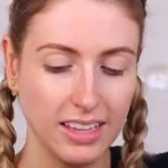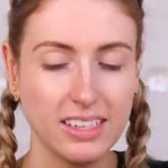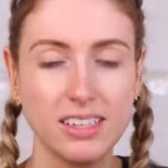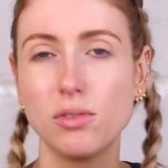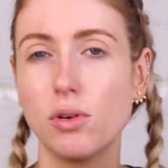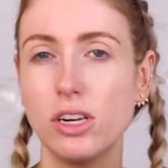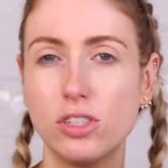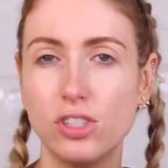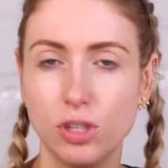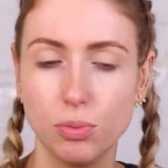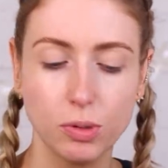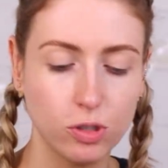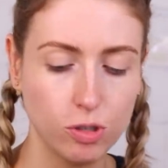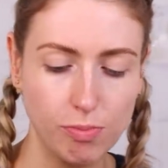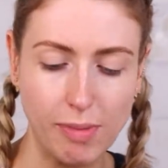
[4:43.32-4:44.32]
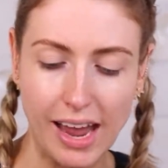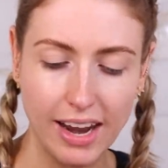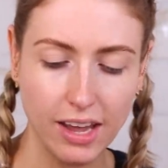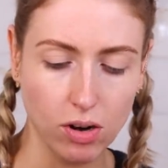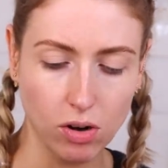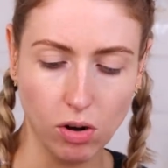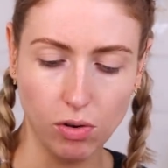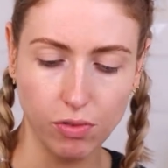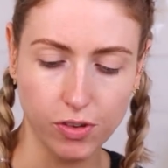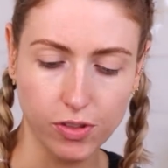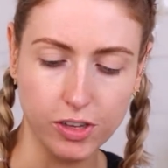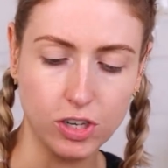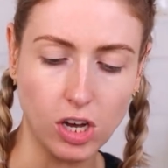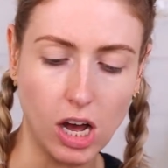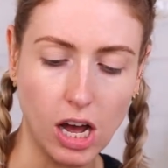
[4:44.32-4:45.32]
Unless I'm going super dramatic or over
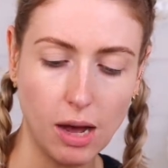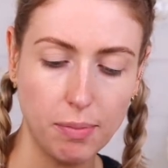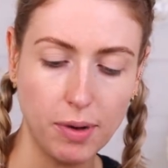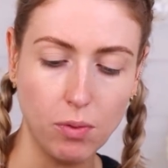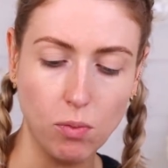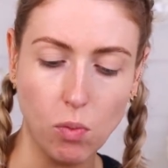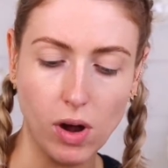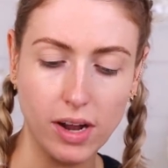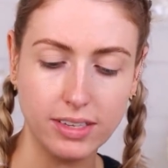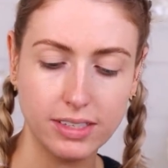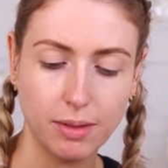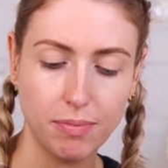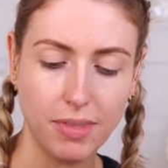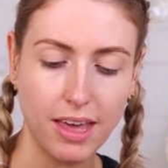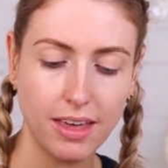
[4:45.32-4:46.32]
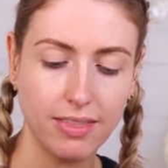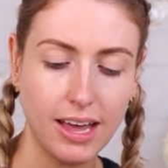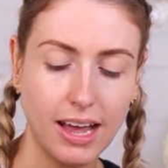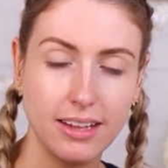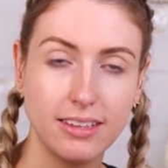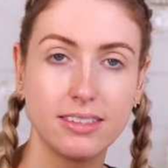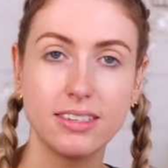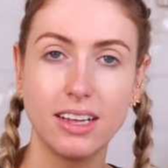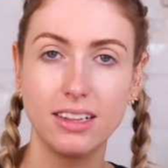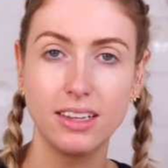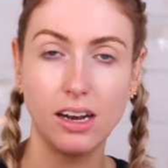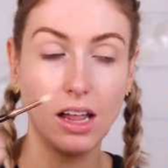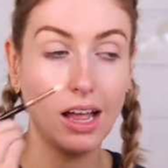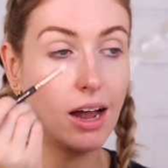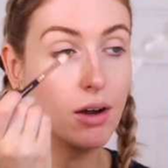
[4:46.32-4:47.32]
the top and want something that's a
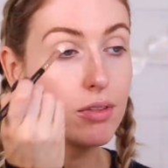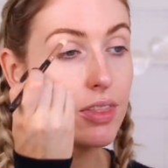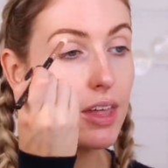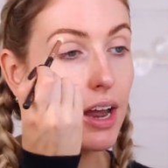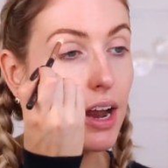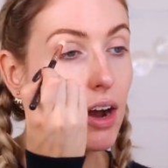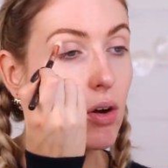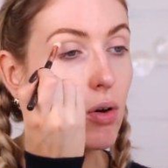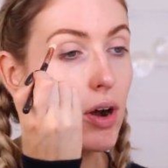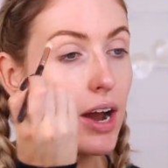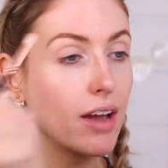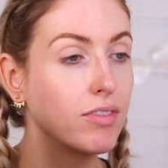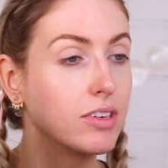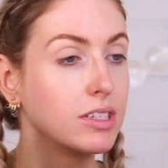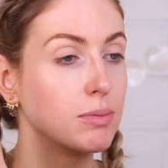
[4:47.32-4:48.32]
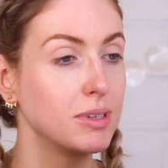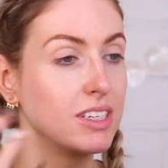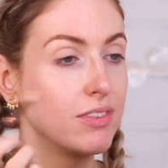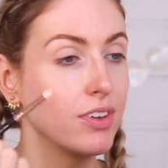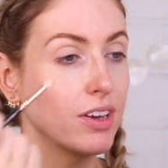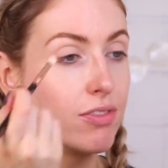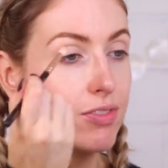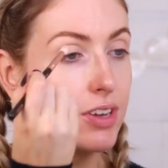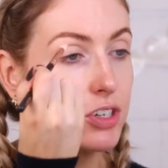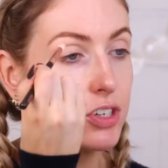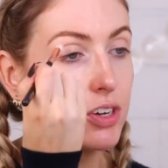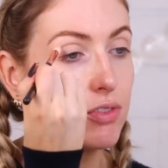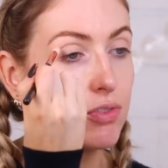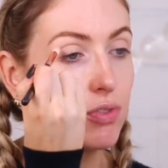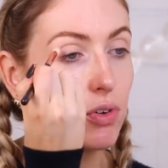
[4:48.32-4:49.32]
little out there or I have a specific
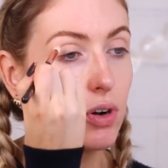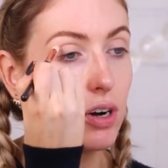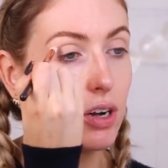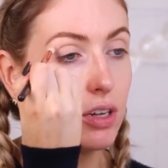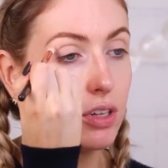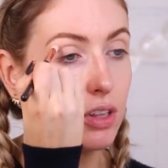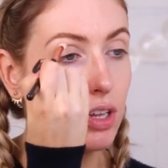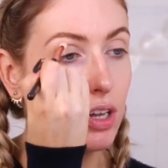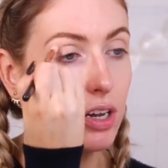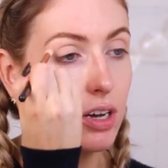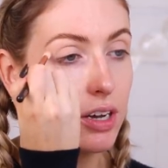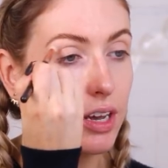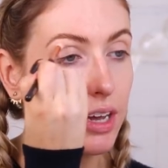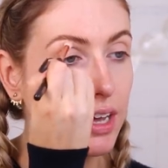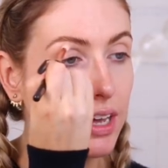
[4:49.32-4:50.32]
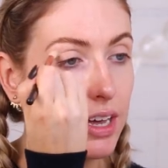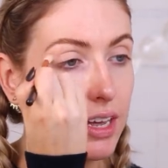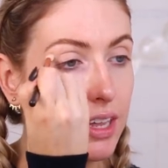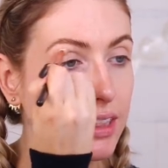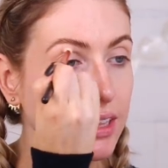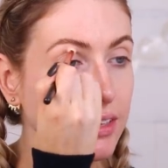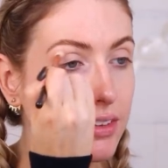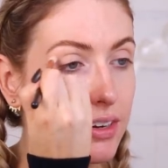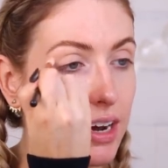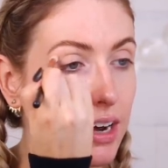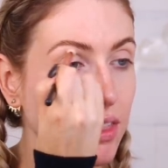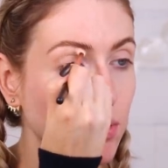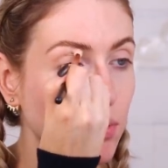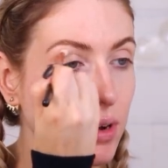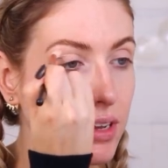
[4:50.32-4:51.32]
vision for a look, these are kind
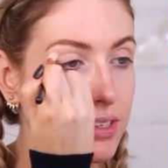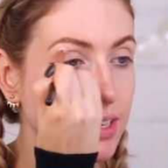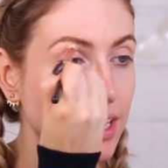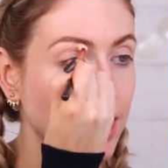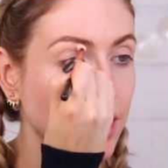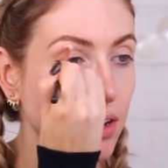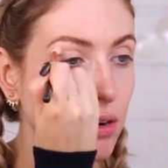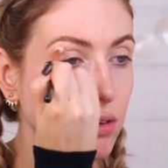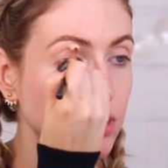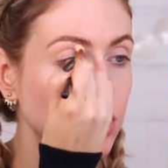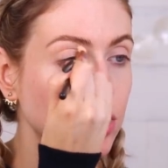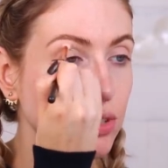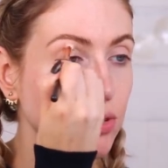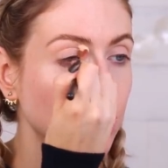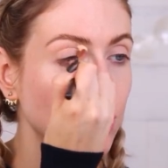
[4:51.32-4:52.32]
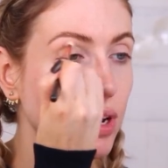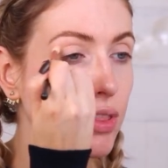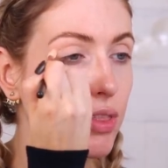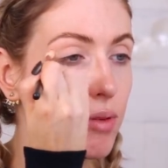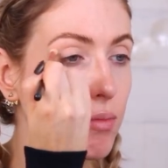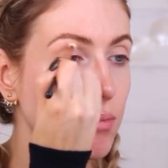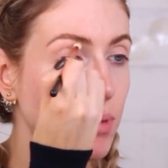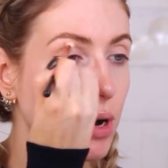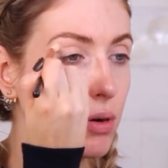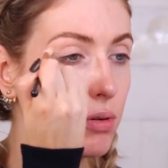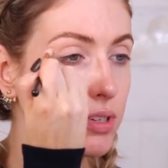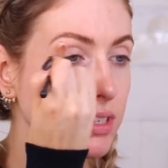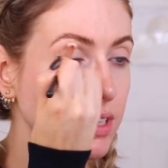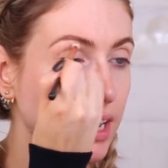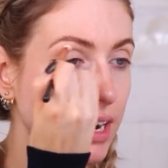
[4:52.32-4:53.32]
of the ones that I go to the
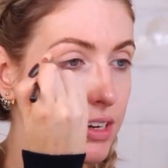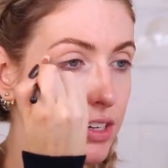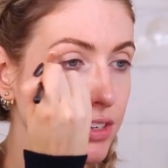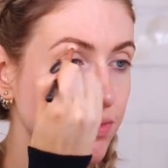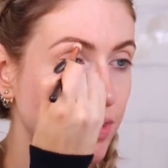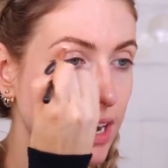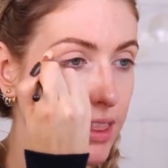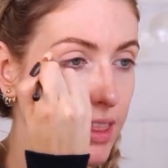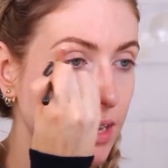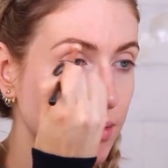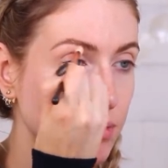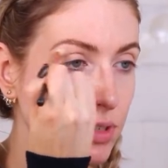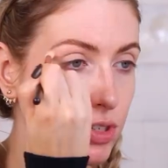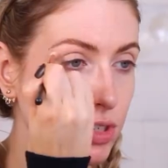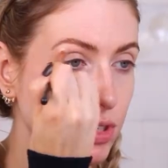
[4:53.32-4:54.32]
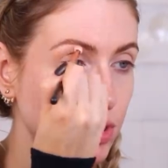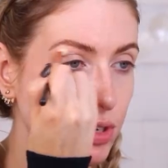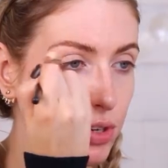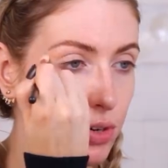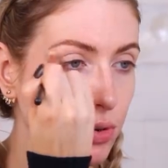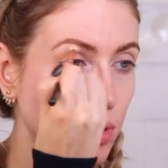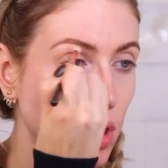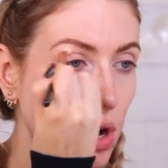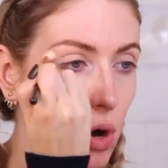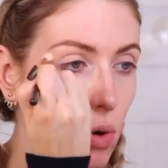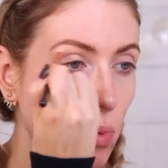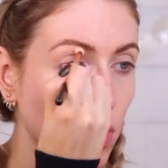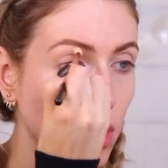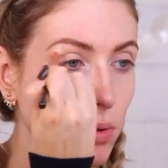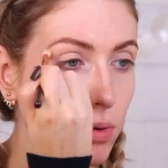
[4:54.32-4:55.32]
most and I just find them to
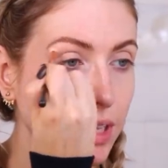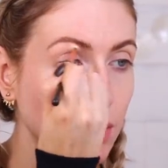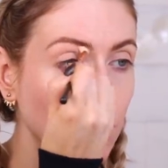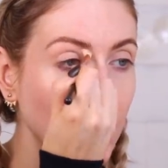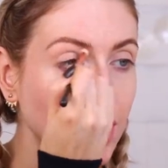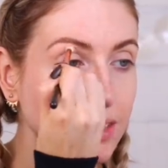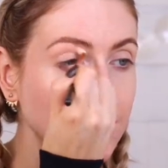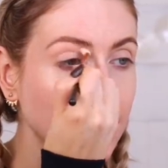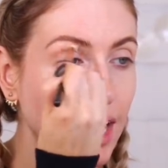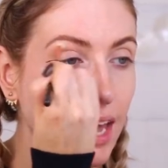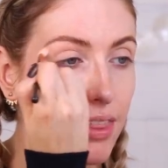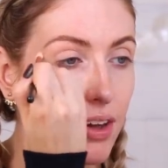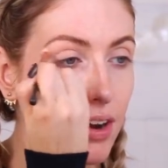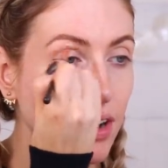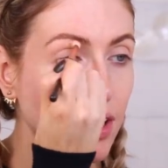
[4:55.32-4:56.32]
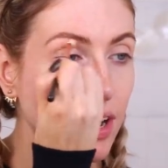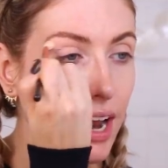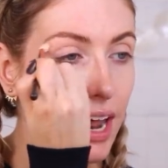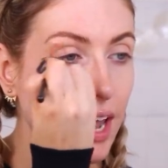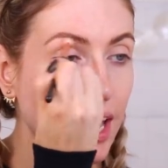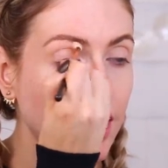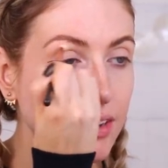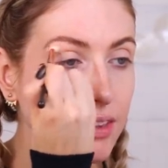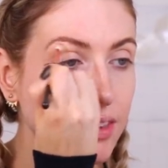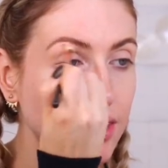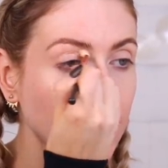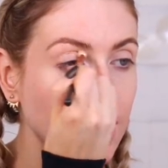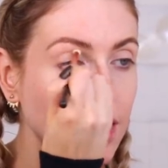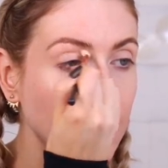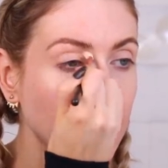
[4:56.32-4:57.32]
work really well together and
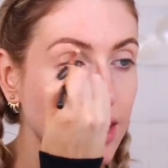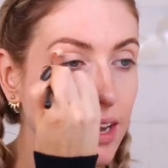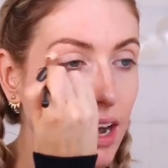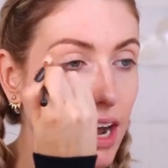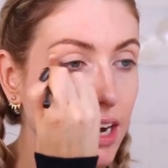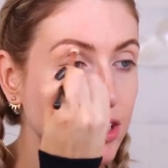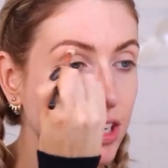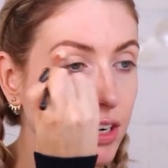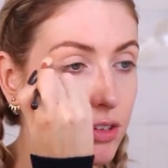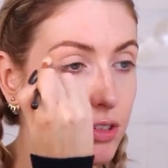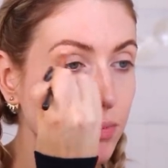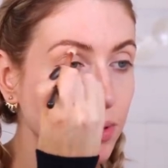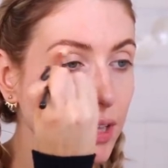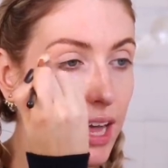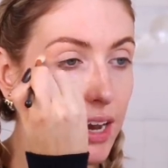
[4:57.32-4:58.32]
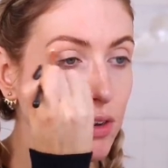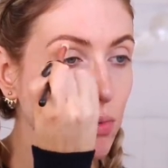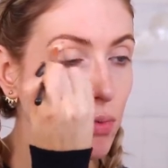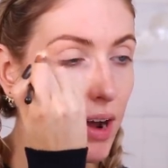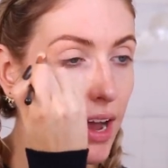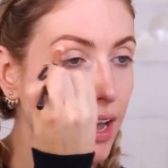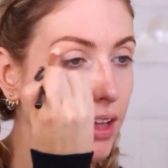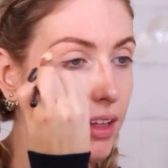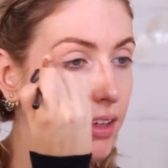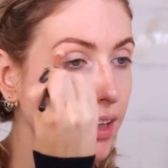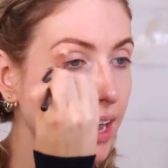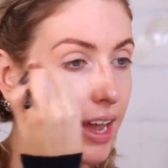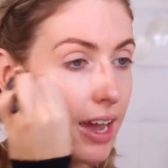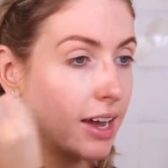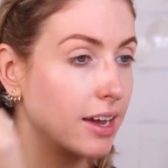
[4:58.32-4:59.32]
the eyeshadows blend well
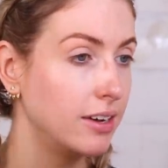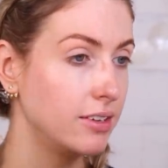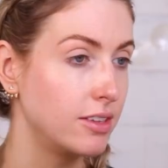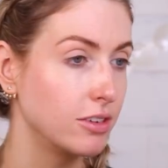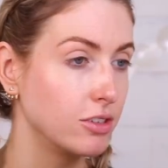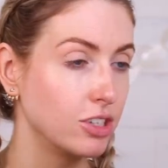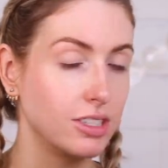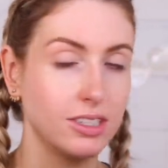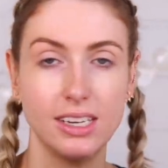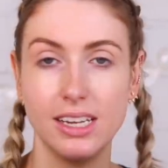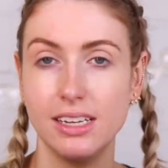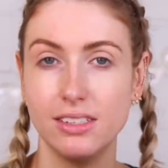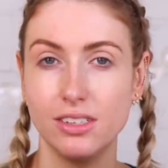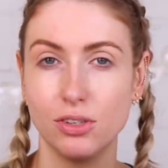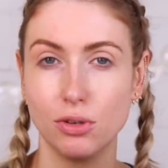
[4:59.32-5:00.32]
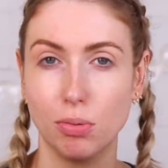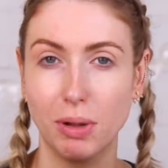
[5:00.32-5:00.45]
and they're just easy to